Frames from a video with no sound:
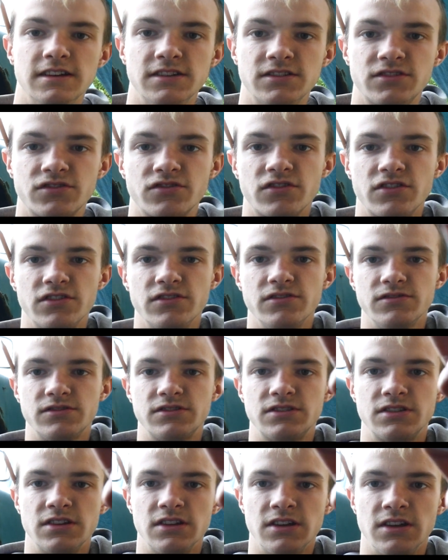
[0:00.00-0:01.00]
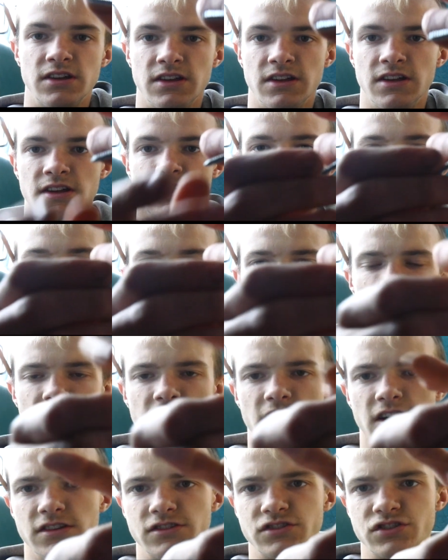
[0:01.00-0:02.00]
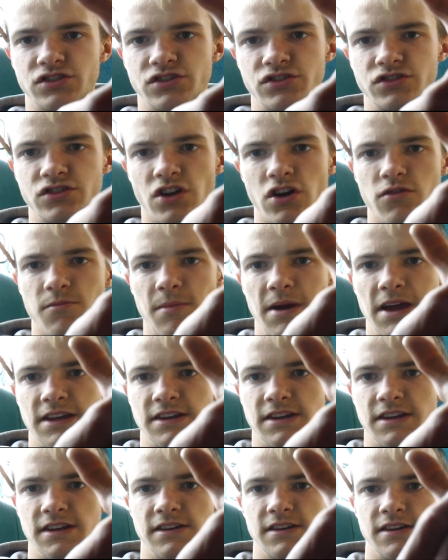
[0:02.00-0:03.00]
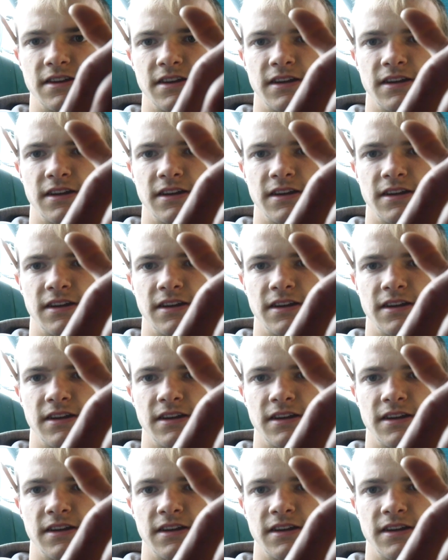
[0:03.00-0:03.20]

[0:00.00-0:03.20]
screws, just dome headed.